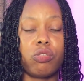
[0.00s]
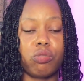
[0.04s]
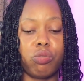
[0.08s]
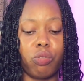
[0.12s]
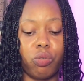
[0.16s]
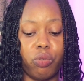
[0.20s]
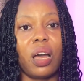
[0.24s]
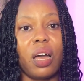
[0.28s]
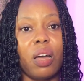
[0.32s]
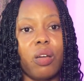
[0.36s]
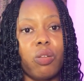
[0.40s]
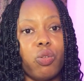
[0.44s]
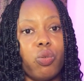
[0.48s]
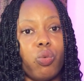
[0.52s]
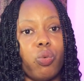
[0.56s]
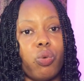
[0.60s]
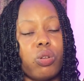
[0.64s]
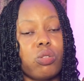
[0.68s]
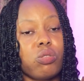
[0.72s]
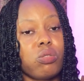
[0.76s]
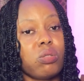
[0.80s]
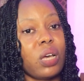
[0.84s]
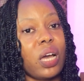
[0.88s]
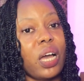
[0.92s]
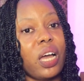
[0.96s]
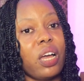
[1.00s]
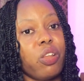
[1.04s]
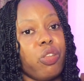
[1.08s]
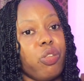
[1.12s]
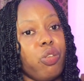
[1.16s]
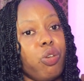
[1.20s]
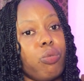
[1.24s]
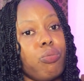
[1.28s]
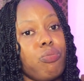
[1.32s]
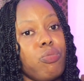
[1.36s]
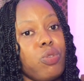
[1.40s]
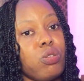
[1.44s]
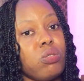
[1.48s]
So how you want to add
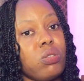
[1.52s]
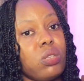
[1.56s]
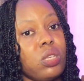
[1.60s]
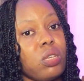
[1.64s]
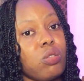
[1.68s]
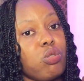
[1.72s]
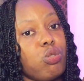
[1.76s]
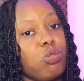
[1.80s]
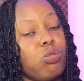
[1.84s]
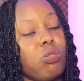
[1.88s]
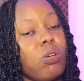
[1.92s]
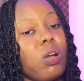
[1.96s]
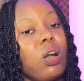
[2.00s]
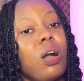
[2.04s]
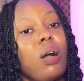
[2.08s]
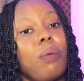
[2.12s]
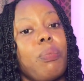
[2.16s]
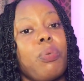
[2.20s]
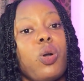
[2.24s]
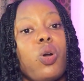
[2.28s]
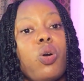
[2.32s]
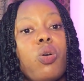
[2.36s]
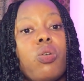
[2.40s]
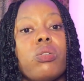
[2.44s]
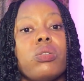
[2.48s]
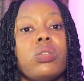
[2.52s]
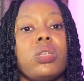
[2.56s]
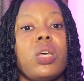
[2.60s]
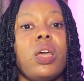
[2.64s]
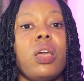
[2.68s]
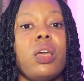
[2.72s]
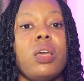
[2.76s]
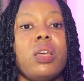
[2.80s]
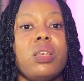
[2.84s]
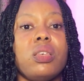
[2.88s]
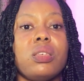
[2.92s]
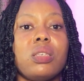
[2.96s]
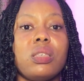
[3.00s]
your music to CapCut
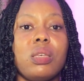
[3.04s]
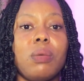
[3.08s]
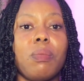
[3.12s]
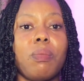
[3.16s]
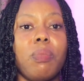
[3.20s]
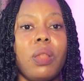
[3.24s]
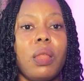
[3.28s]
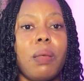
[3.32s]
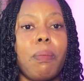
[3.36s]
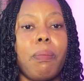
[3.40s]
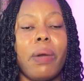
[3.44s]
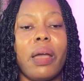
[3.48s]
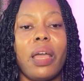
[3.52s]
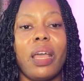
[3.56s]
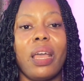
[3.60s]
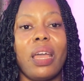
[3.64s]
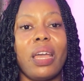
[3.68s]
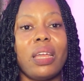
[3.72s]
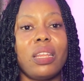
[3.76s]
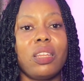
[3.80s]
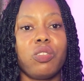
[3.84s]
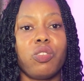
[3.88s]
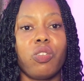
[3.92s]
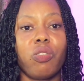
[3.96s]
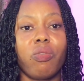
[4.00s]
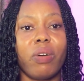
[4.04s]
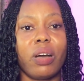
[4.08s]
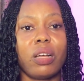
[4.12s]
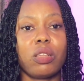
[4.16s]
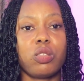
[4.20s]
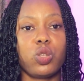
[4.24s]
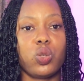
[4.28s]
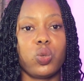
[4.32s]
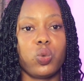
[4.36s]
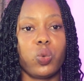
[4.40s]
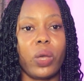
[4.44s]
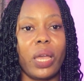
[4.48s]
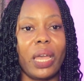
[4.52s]
is simply by heading over
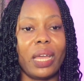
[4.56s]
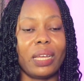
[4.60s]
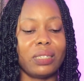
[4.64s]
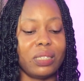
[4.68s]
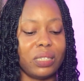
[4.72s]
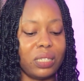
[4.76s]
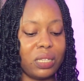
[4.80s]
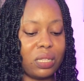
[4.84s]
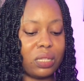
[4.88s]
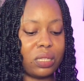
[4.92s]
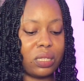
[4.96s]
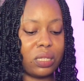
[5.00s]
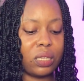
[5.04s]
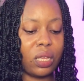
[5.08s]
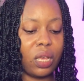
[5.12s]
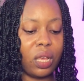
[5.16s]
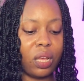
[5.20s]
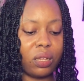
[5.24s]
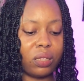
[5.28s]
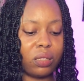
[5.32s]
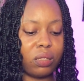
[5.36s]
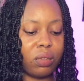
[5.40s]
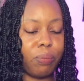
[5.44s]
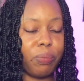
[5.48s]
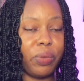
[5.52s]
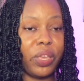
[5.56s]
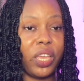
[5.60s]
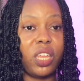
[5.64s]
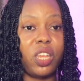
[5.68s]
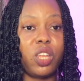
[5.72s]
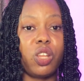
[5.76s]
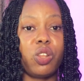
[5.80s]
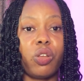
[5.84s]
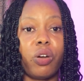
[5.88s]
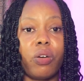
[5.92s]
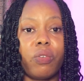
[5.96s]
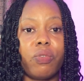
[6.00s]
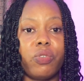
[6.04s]
to Edit, the
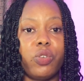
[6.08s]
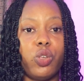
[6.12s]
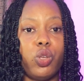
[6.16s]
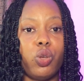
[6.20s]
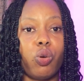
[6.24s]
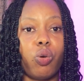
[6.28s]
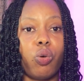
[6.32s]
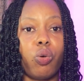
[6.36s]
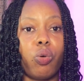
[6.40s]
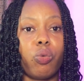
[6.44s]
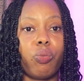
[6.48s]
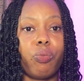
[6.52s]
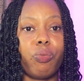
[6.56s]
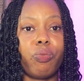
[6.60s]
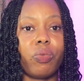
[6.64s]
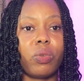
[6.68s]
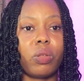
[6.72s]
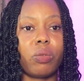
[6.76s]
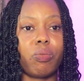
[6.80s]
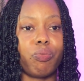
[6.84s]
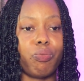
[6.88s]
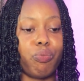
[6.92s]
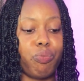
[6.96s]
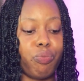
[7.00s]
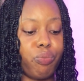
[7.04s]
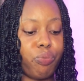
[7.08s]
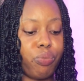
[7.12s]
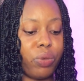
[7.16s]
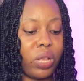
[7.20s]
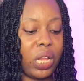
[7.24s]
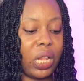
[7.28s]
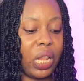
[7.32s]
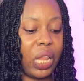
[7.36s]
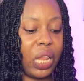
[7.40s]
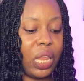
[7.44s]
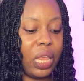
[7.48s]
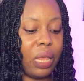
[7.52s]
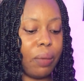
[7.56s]
beginning of your
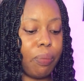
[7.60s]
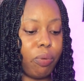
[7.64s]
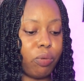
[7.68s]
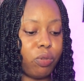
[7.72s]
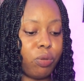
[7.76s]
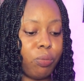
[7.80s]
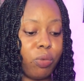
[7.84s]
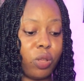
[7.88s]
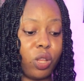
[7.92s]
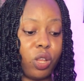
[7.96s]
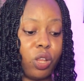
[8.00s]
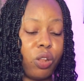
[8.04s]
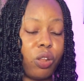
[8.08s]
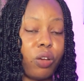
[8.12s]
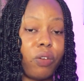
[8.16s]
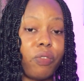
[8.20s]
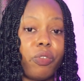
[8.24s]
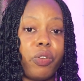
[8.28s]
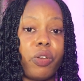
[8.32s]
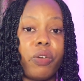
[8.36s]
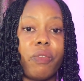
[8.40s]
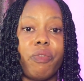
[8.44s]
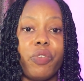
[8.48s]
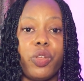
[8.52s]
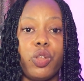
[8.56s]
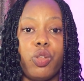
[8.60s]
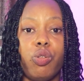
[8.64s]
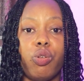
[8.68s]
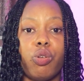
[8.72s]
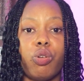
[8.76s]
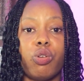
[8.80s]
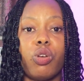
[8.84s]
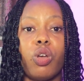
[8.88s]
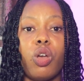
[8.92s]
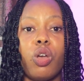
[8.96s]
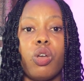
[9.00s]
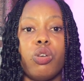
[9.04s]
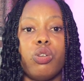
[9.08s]
clip, the beginning of your
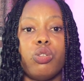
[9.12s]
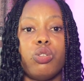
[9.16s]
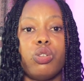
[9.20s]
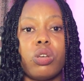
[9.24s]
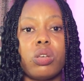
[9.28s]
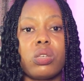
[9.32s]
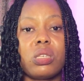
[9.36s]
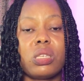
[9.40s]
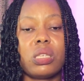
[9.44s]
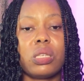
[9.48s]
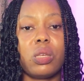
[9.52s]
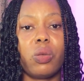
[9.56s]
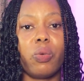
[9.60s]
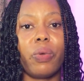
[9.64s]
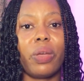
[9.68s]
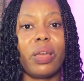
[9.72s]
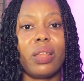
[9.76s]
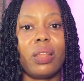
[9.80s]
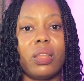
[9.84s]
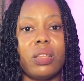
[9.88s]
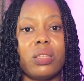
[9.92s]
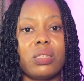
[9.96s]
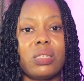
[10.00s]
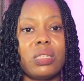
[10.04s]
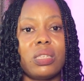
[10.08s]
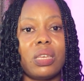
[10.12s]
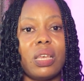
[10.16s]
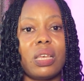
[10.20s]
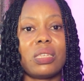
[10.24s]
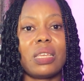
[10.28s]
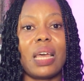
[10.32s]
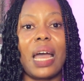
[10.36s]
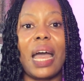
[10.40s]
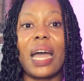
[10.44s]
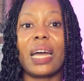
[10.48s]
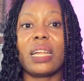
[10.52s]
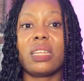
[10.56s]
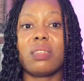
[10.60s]
video, just see where it
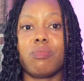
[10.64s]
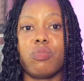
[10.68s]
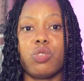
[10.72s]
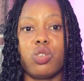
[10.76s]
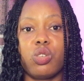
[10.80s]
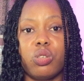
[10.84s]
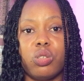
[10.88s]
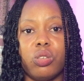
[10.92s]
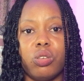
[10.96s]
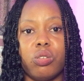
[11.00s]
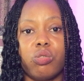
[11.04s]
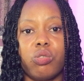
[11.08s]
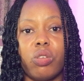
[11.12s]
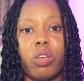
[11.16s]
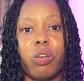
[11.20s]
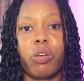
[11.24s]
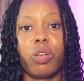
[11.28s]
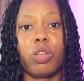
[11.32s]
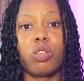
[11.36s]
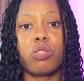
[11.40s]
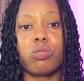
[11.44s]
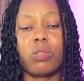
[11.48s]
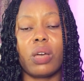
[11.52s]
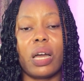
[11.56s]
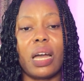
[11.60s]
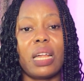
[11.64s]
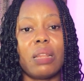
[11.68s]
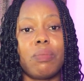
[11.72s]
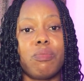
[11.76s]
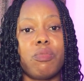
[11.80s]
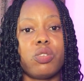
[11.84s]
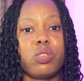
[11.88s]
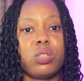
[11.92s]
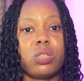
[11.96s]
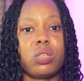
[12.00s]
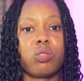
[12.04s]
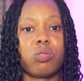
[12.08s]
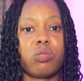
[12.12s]
says add music. So you're going to add
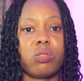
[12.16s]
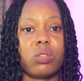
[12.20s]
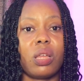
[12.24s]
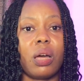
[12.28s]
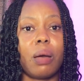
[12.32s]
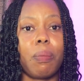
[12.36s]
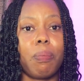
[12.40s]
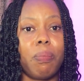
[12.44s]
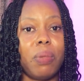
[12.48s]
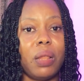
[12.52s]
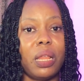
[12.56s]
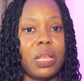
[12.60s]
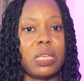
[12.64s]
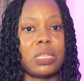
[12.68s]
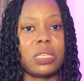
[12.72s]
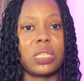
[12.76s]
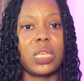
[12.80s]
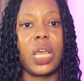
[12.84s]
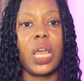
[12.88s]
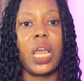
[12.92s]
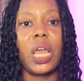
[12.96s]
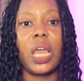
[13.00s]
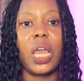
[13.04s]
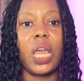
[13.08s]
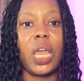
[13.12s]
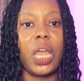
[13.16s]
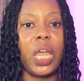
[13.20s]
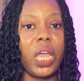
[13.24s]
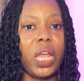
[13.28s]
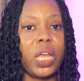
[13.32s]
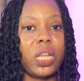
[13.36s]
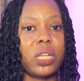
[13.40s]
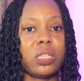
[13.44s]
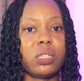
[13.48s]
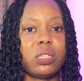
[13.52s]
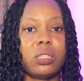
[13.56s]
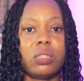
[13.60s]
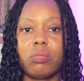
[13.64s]
music to that place
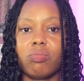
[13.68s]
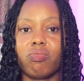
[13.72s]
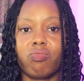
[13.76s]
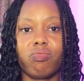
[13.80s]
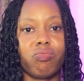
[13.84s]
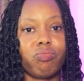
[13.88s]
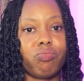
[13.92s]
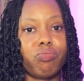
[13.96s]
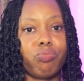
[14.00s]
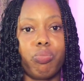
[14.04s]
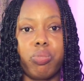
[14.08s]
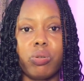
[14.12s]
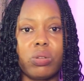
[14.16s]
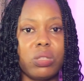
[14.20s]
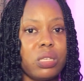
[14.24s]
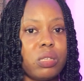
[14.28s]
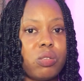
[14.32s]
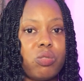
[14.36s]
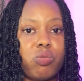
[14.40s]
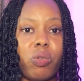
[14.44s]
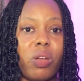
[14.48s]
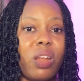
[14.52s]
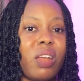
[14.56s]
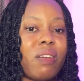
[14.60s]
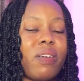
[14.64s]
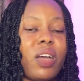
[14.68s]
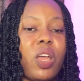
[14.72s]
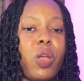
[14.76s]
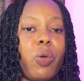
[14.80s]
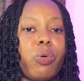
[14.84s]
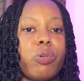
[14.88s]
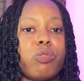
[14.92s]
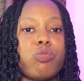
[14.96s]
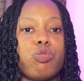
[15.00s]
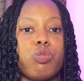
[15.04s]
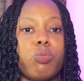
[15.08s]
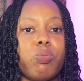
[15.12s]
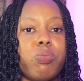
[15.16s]
and put it wherever you
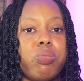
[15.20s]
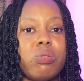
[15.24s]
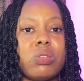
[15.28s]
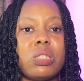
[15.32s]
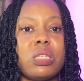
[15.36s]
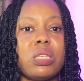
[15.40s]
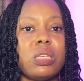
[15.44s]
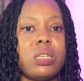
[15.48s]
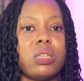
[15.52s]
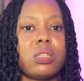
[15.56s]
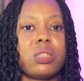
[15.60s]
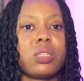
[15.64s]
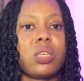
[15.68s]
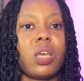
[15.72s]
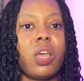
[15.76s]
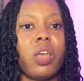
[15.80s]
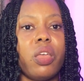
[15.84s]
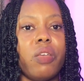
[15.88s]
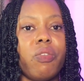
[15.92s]
want to put it.